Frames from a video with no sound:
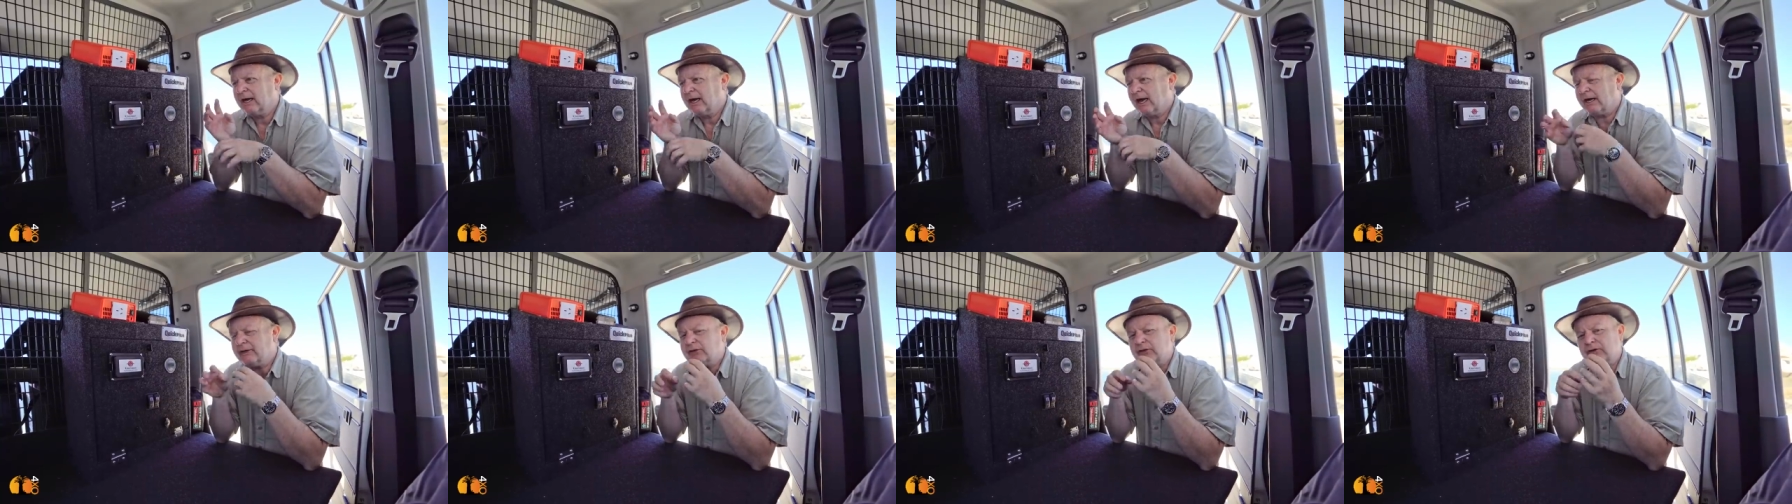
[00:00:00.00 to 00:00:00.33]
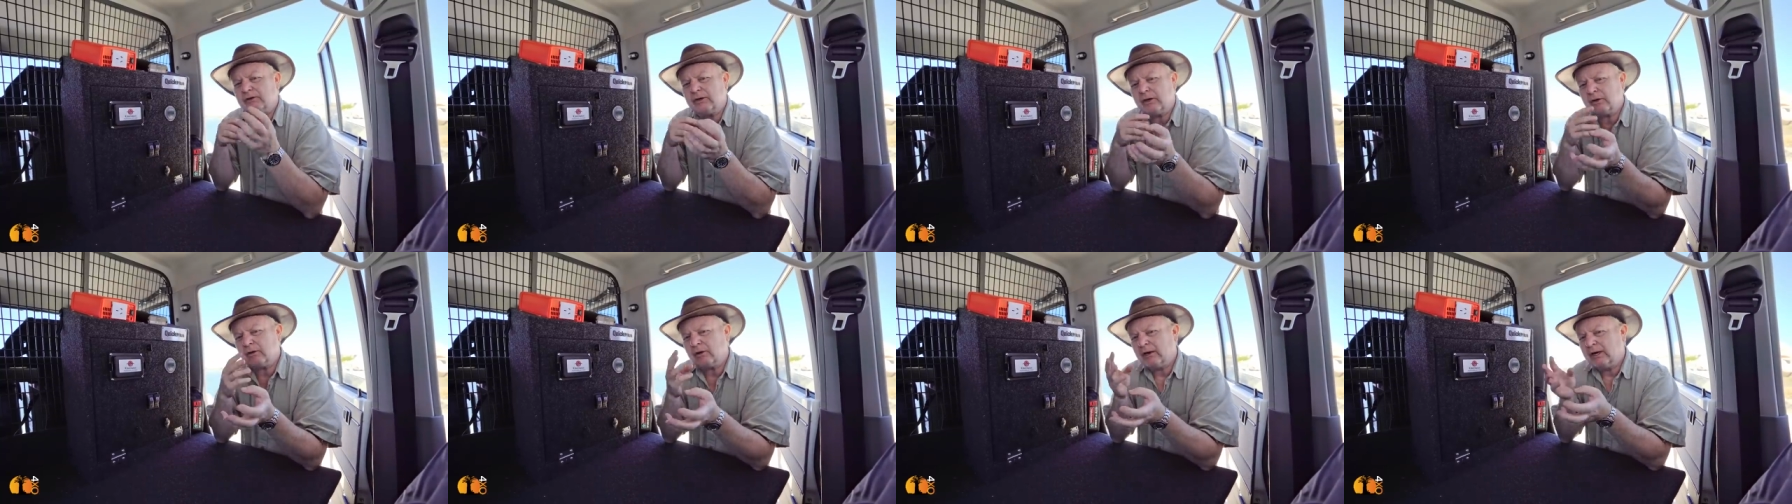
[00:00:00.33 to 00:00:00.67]
and
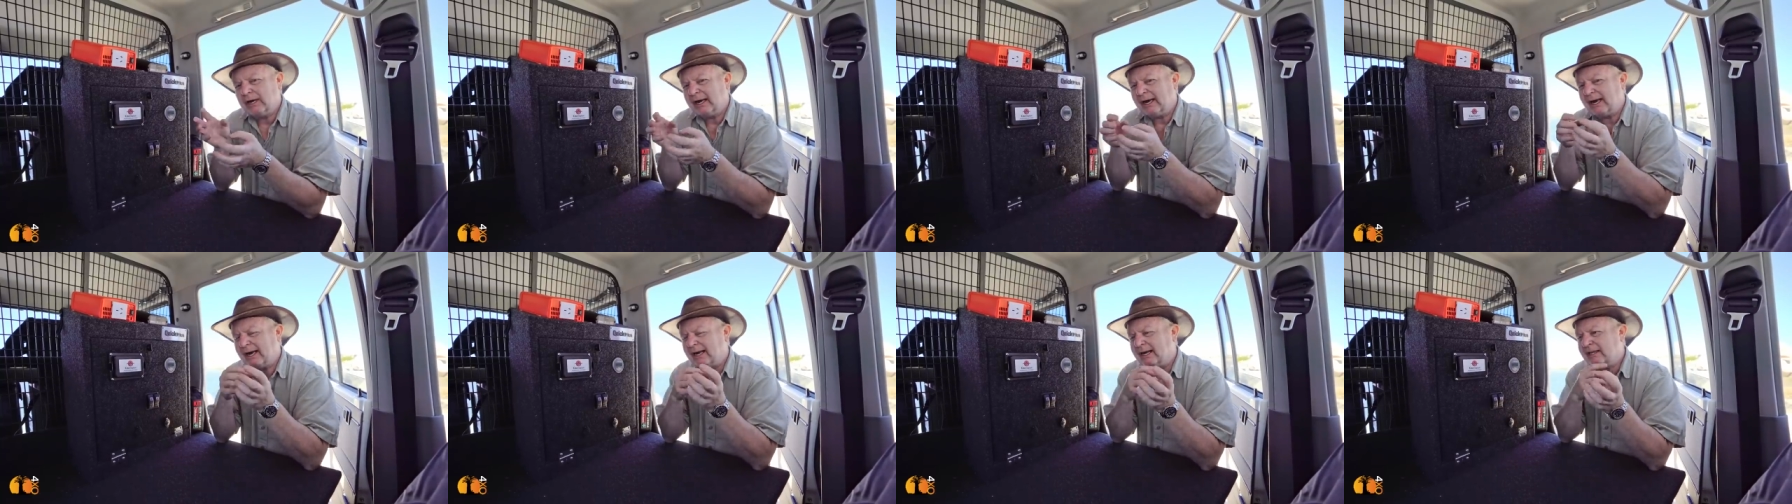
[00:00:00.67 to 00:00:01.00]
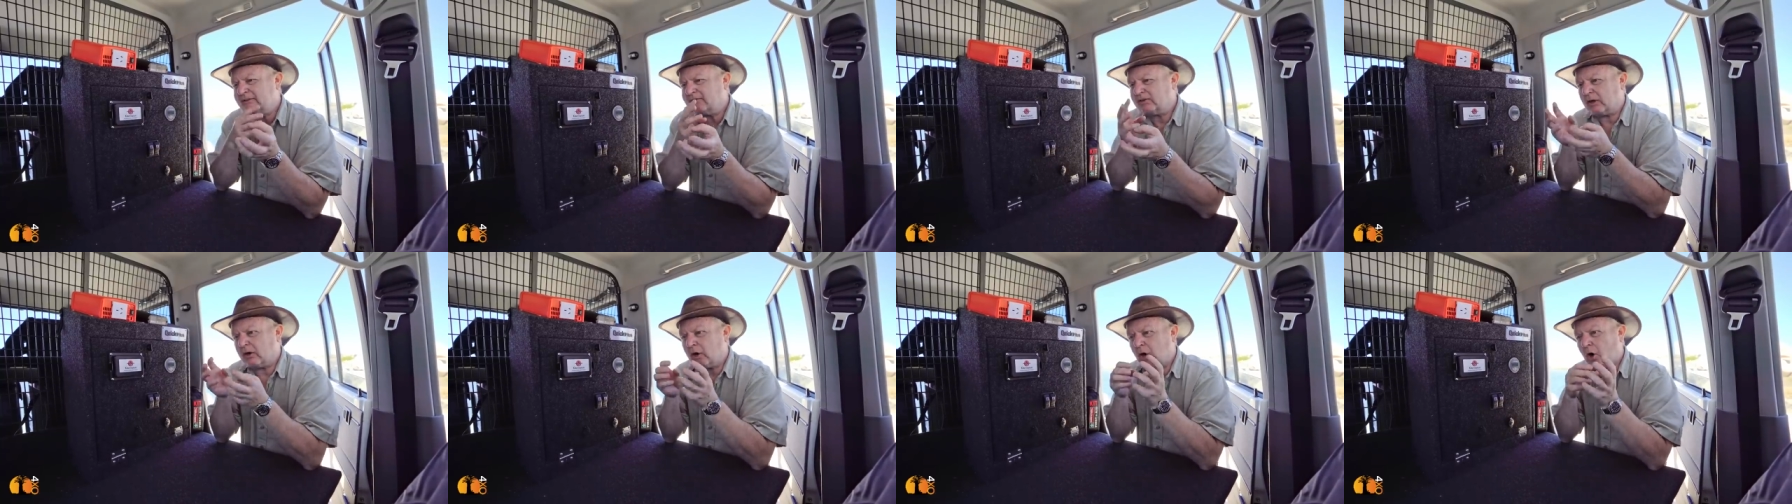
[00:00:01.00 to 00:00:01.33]
you know,
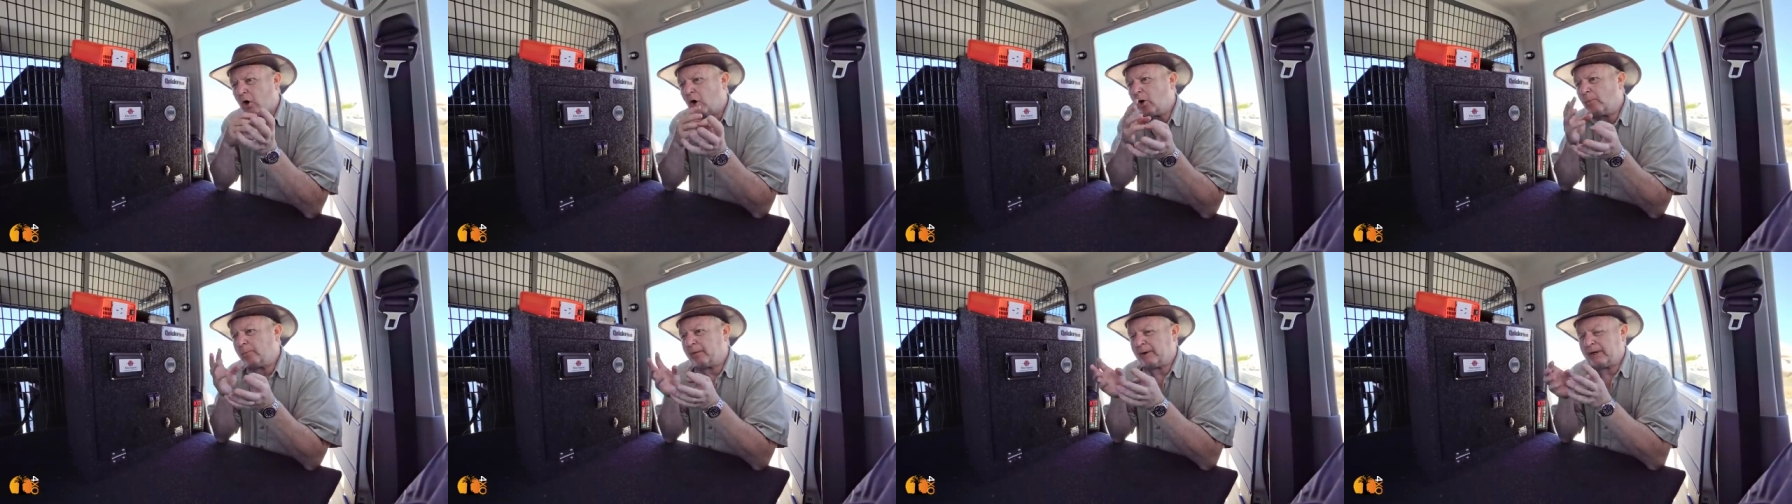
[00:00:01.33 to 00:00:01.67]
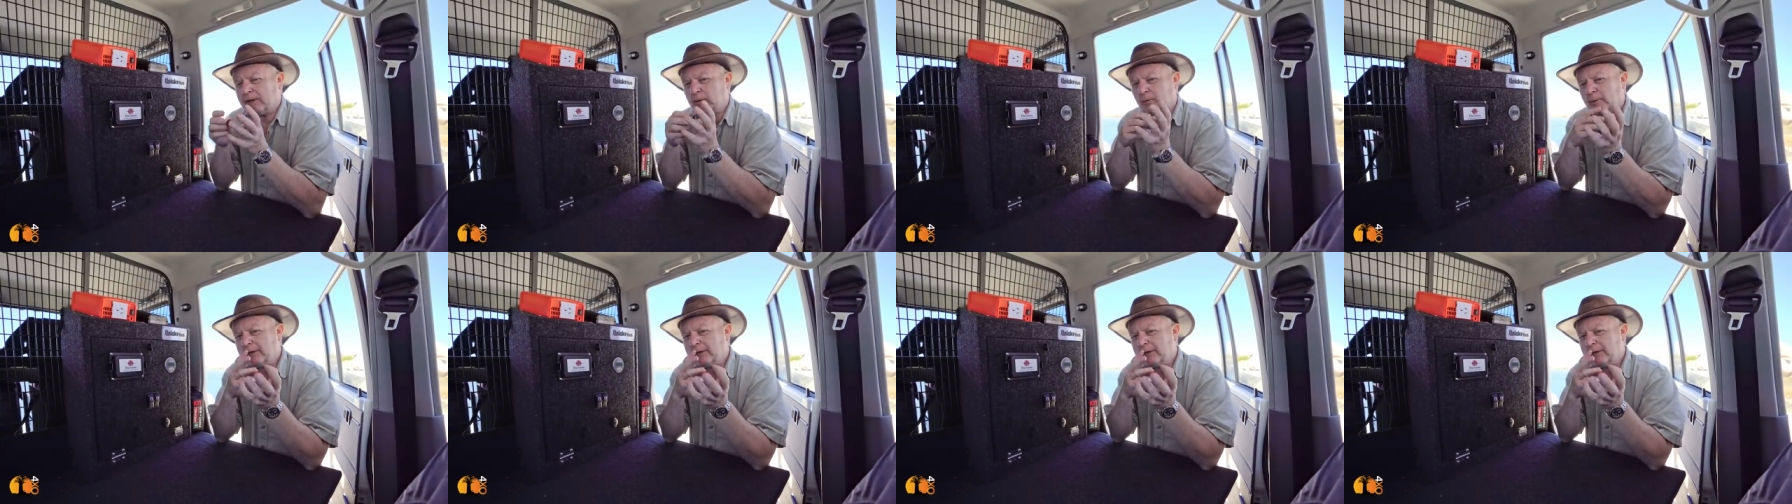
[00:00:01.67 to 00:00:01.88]
it's a hobby.